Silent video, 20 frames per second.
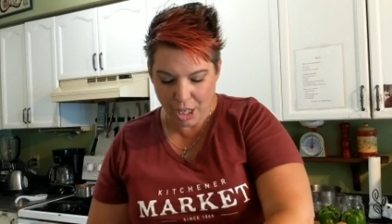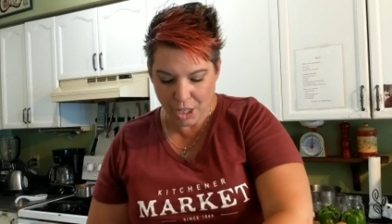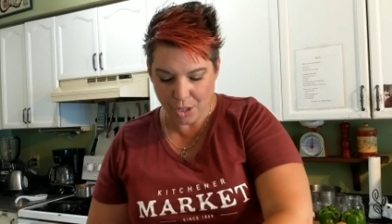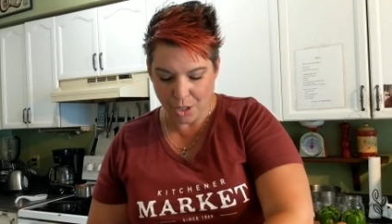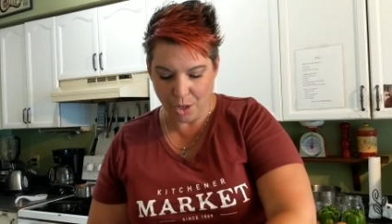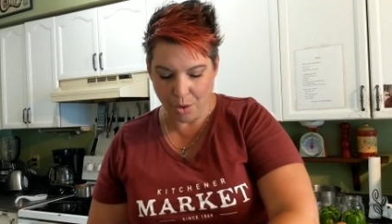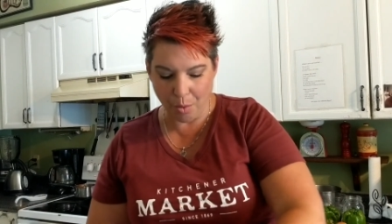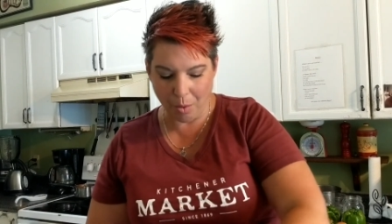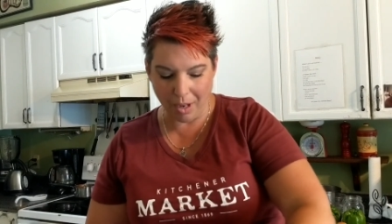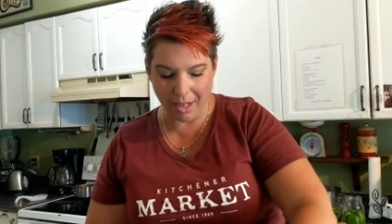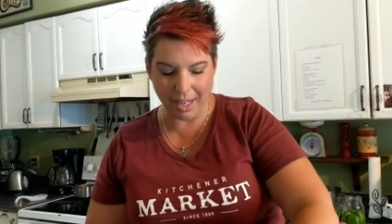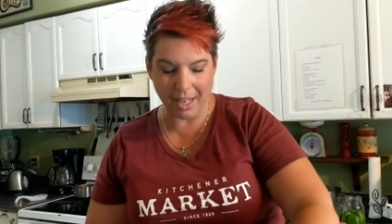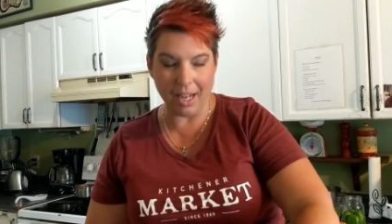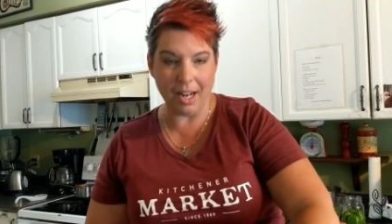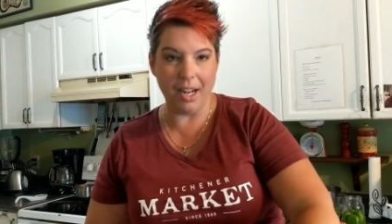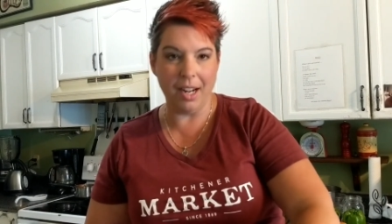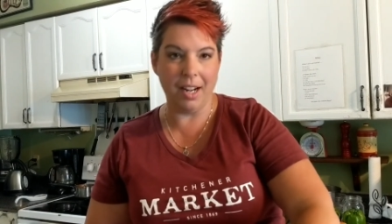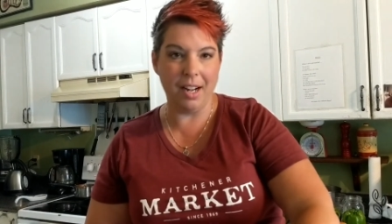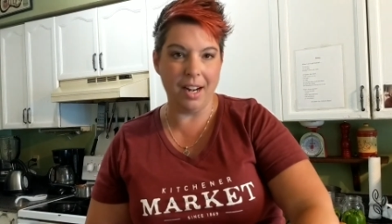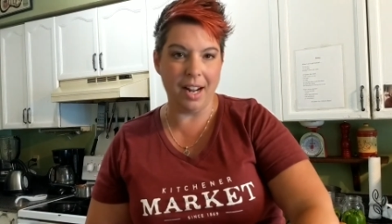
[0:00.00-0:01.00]
So you want to
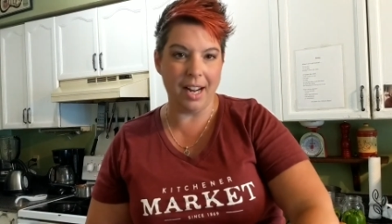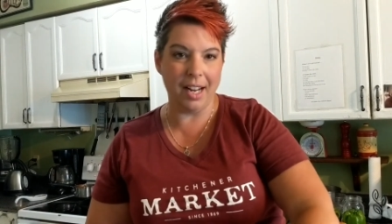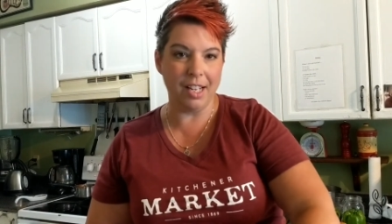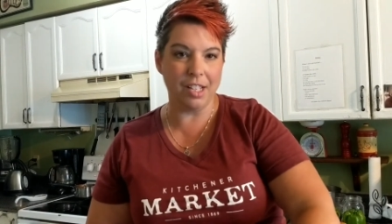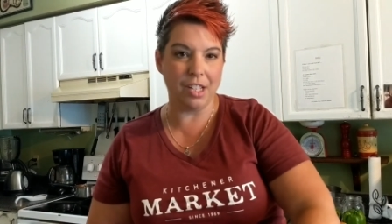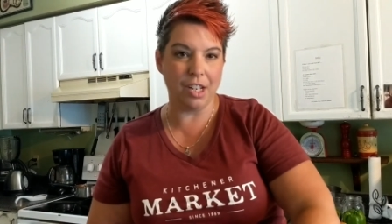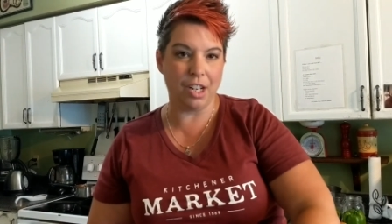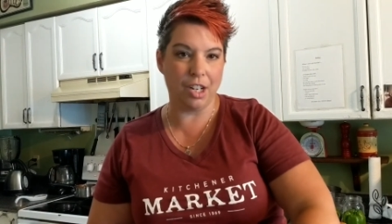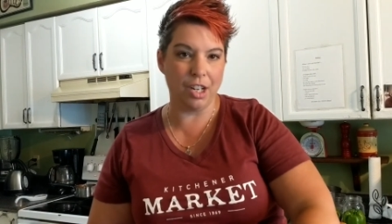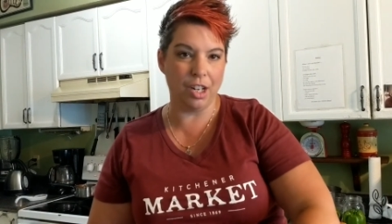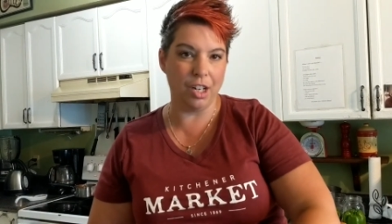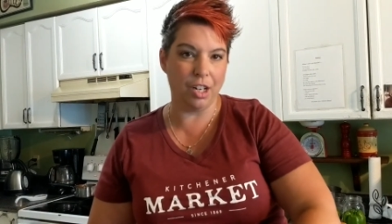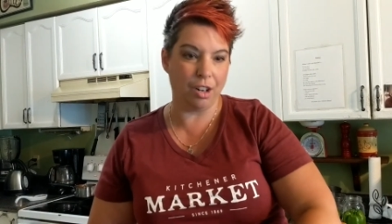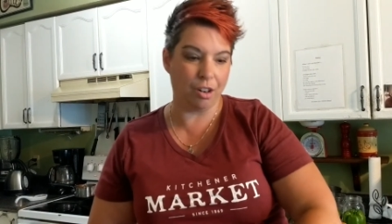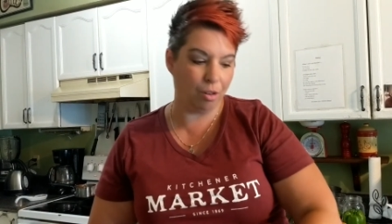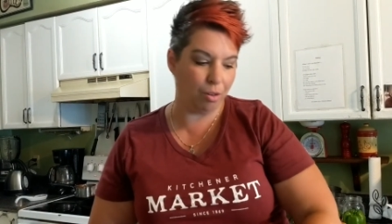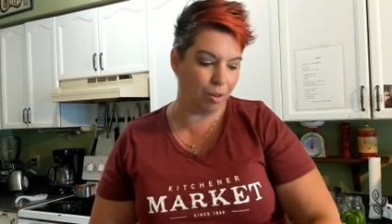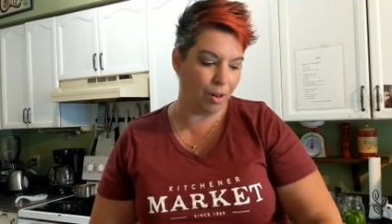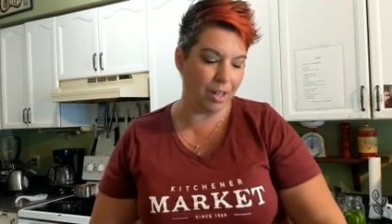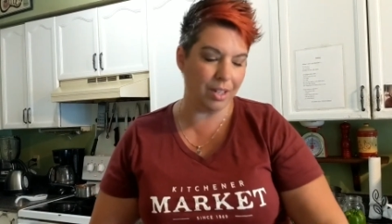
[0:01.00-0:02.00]
get a nice
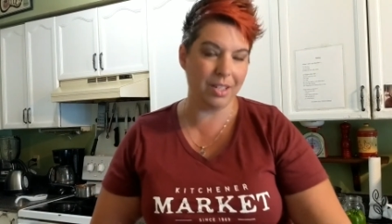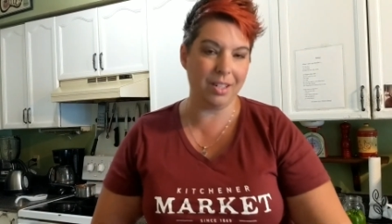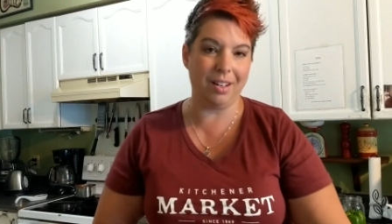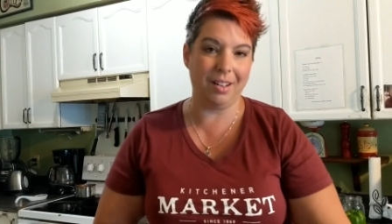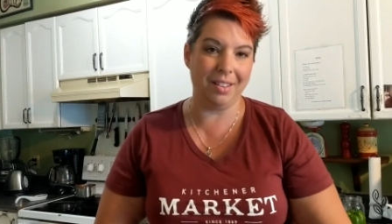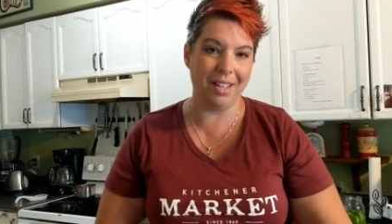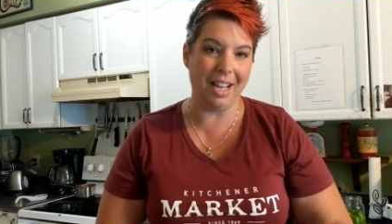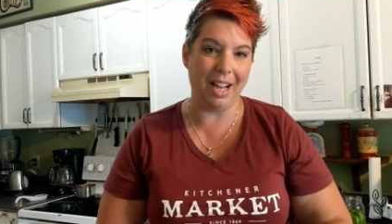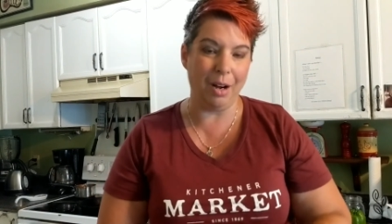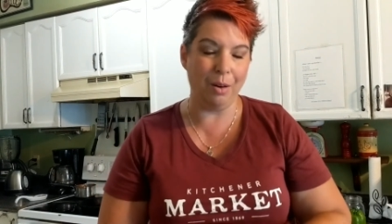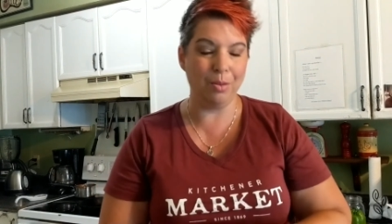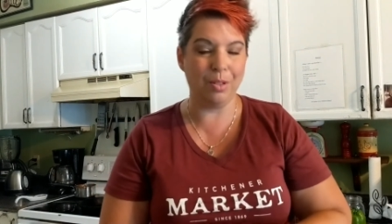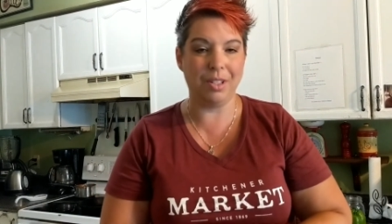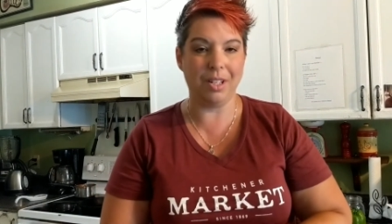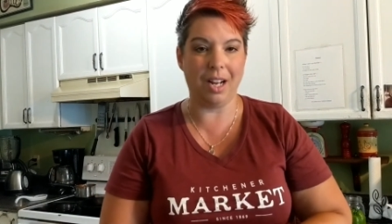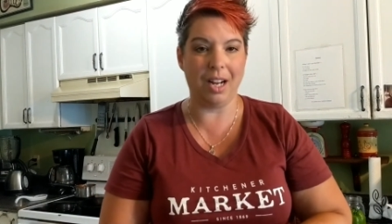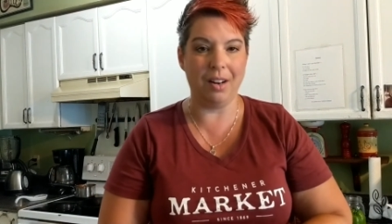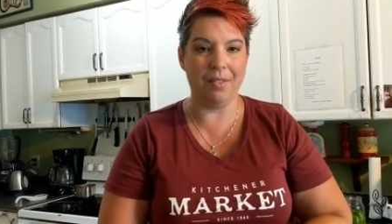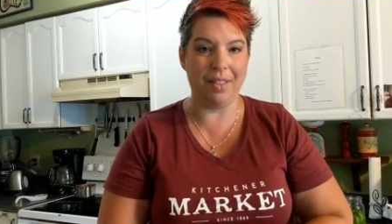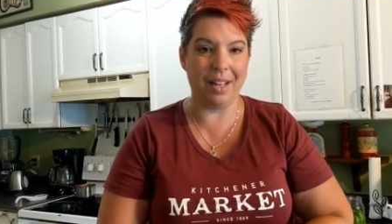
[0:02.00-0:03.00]
good crust on the
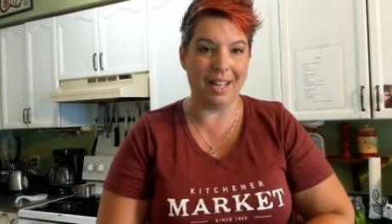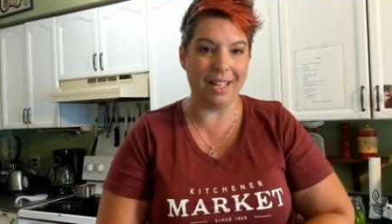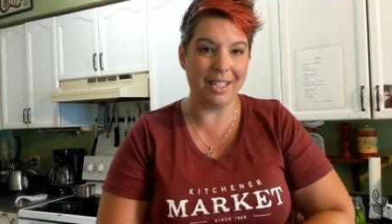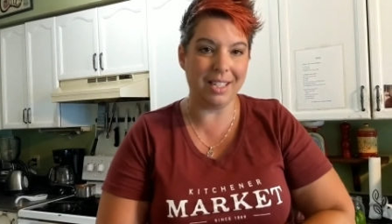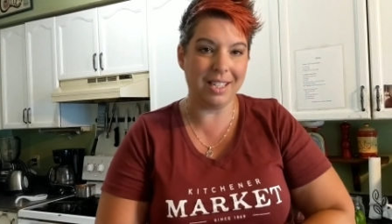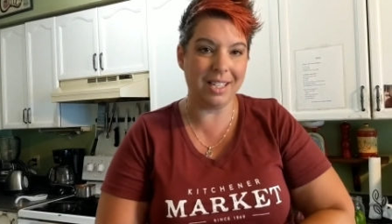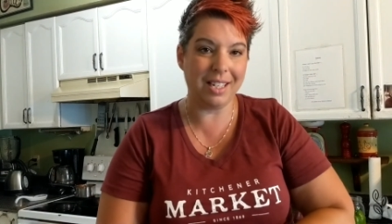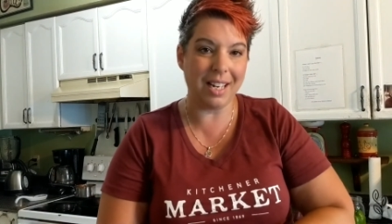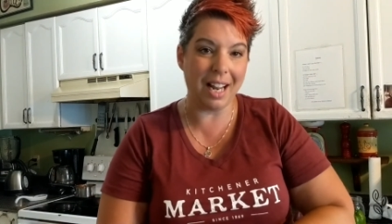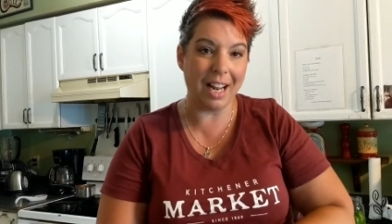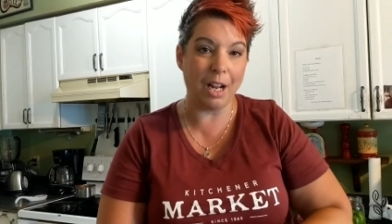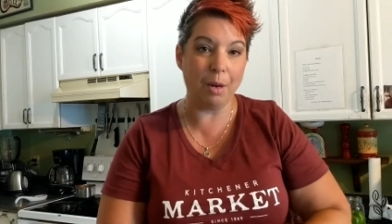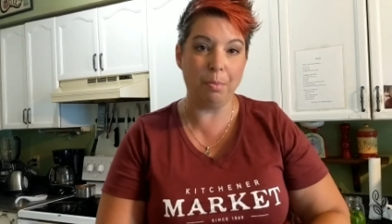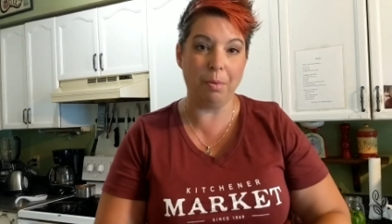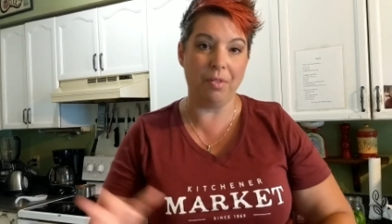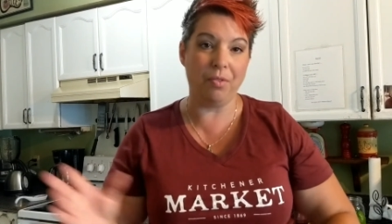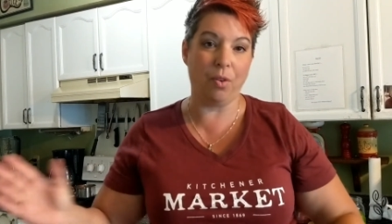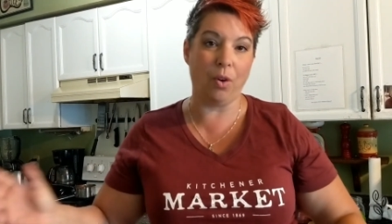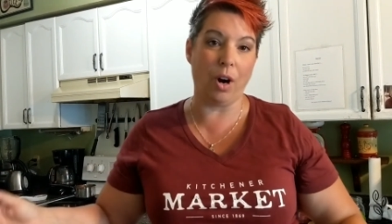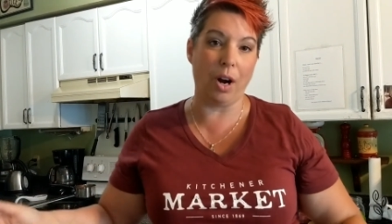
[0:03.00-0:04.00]
outside of that steak
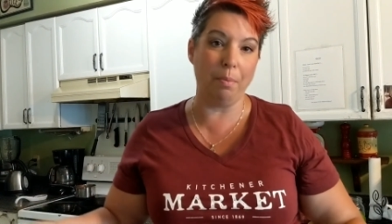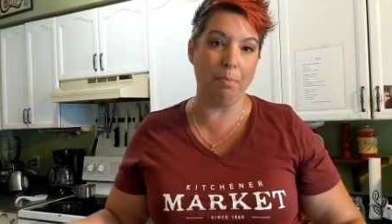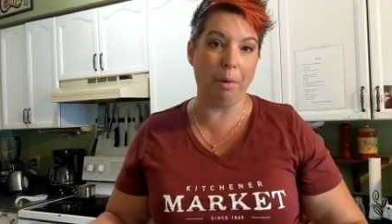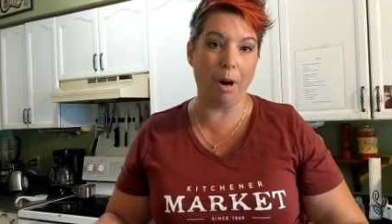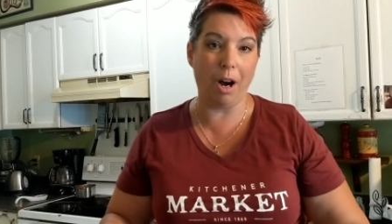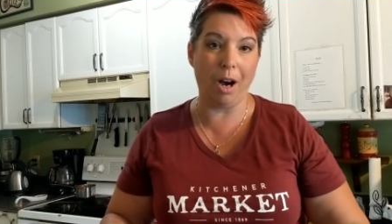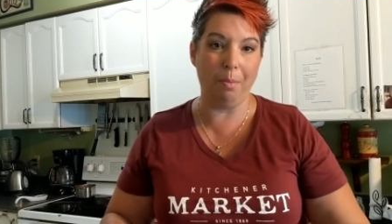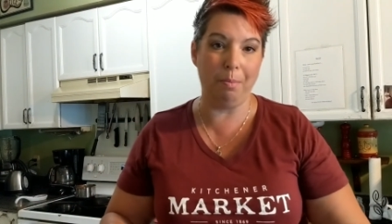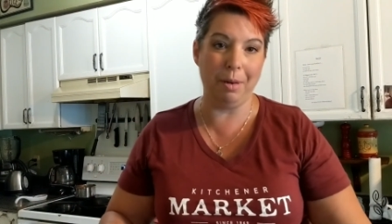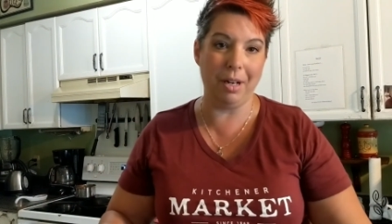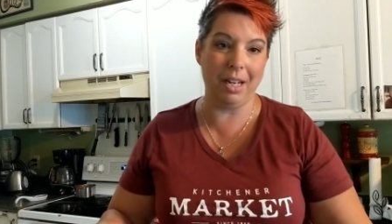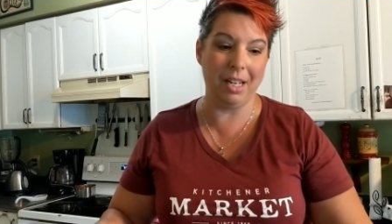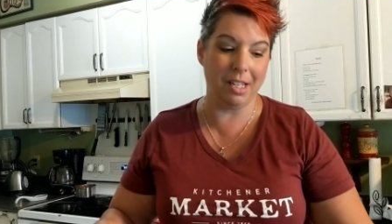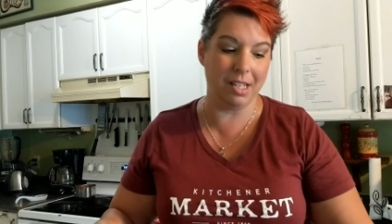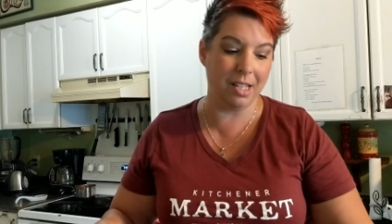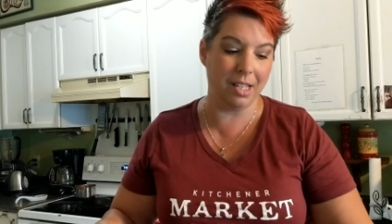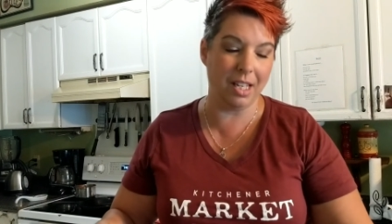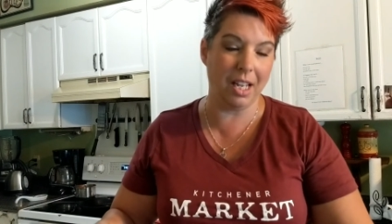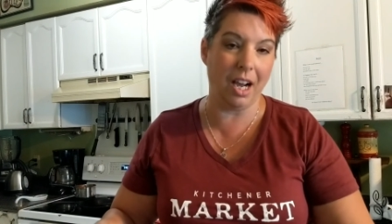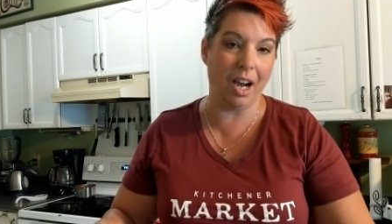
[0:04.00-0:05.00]
before I pop it
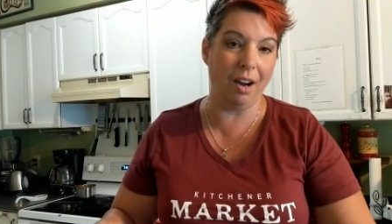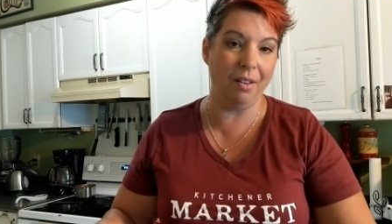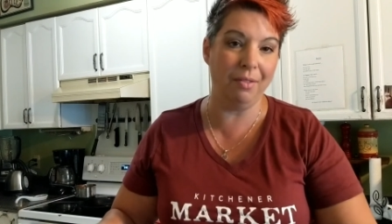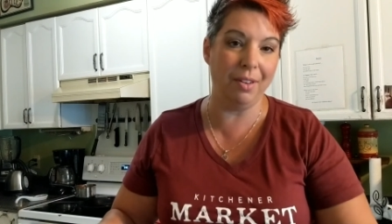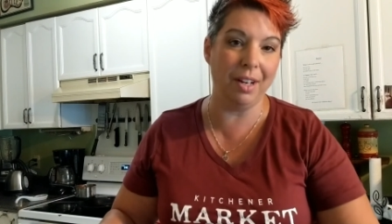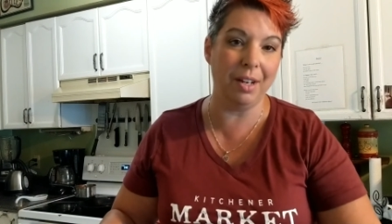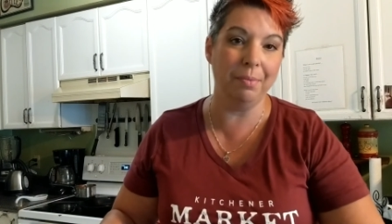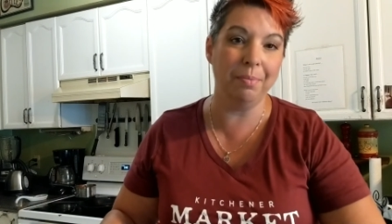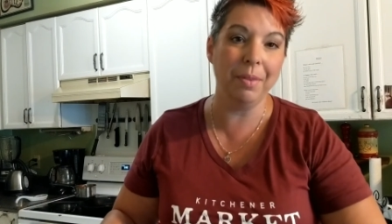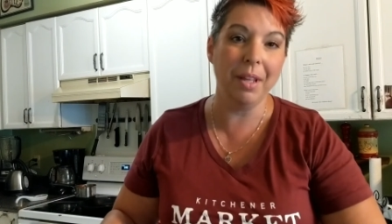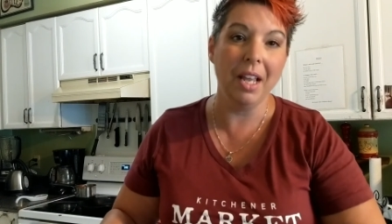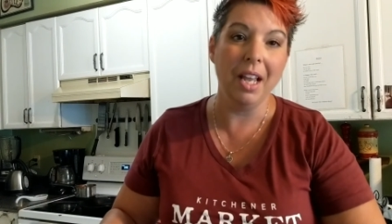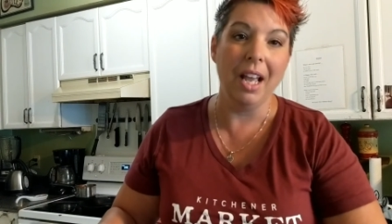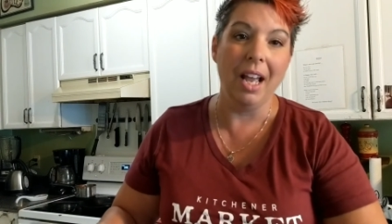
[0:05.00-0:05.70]
into the oven.